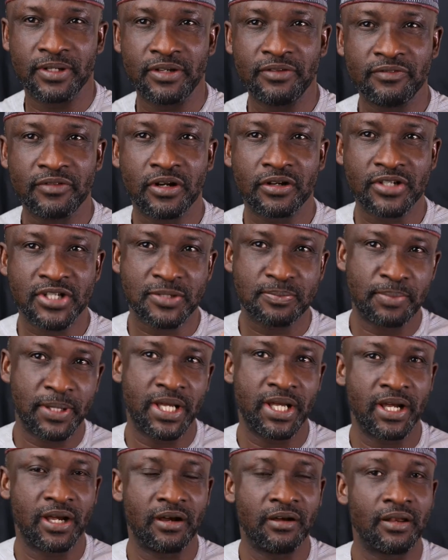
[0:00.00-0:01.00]
if God
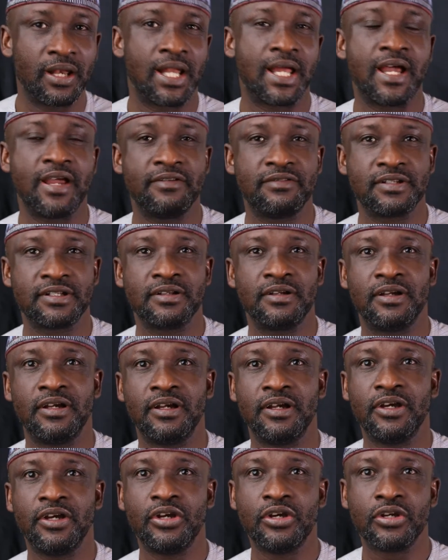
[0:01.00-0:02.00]
spare our lives
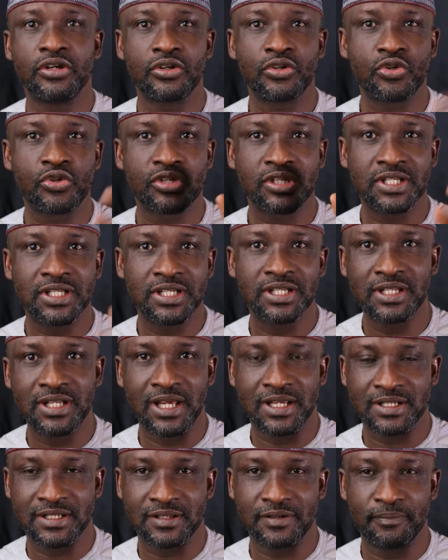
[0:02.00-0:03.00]
to see
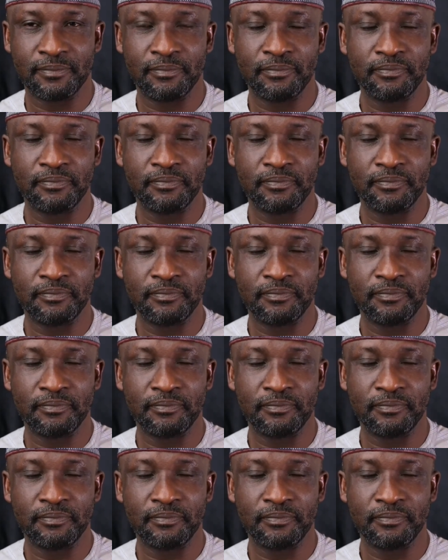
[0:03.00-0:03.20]
that